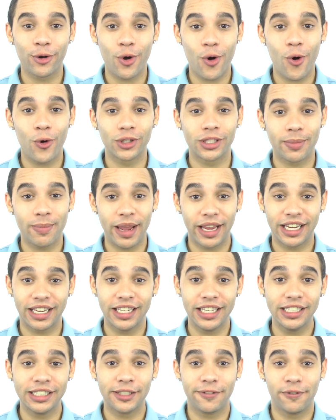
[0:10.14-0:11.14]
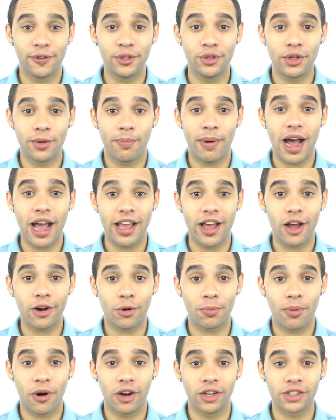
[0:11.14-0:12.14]
goal to make it easy for you to buy
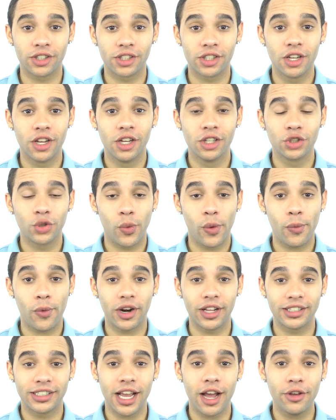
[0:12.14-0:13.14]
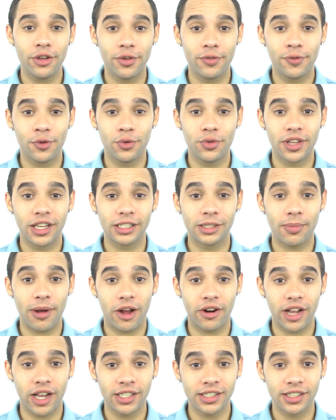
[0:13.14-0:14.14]
auto parts, so we want to tell you a few things
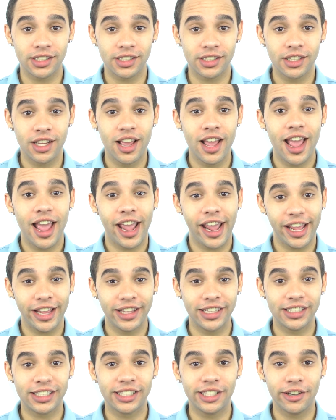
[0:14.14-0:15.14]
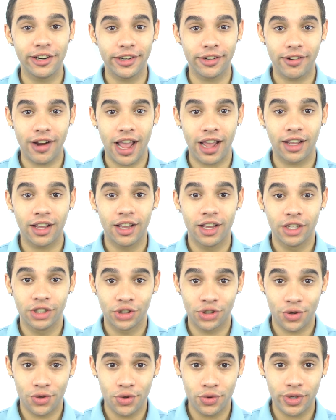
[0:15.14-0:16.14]
about us and this steering rack
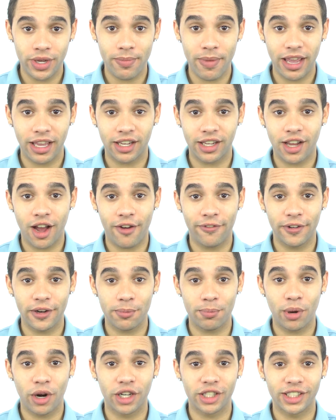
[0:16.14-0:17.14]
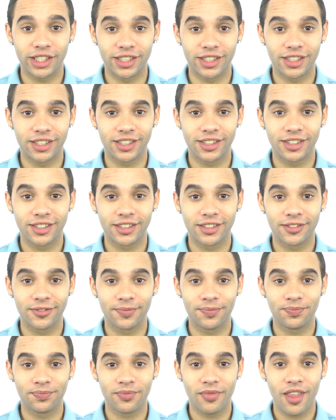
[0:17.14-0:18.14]
so you can make a confident purchase.
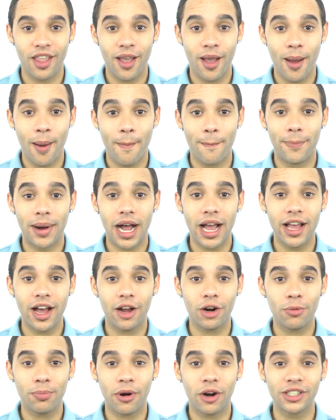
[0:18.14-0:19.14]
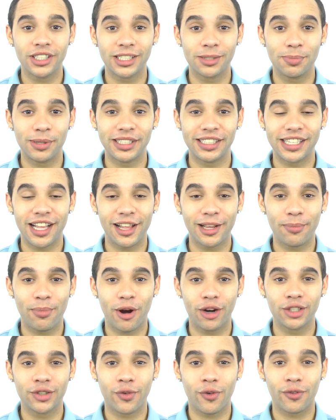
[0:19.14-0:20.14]
Buy Auto Parts has been selling
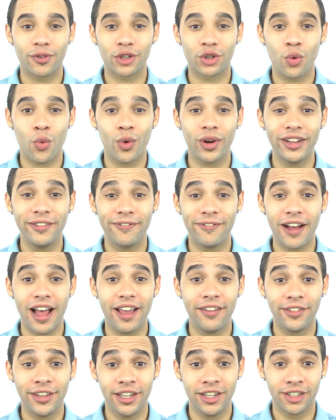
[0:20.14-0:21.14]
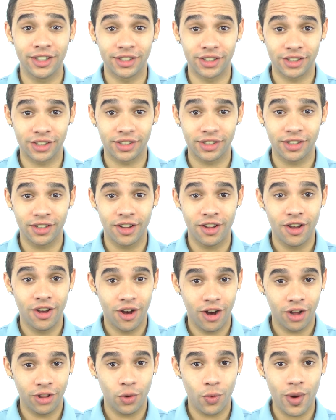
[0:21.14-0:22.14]
parts for over 25 years,
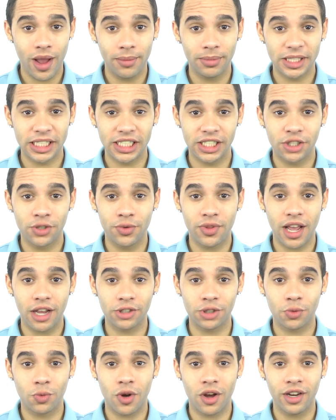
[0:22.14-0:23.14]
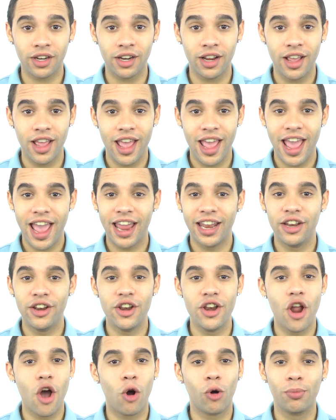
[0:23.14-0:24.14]
on the web since 2001,
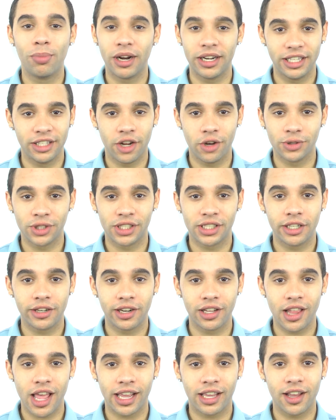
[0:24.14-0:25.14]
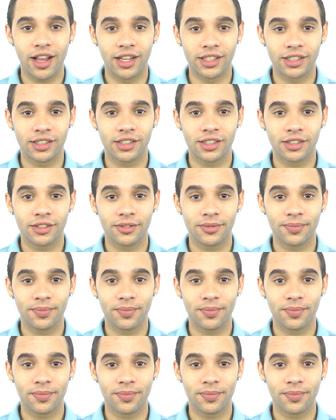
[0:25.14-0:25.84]
and nobody knows steering like us.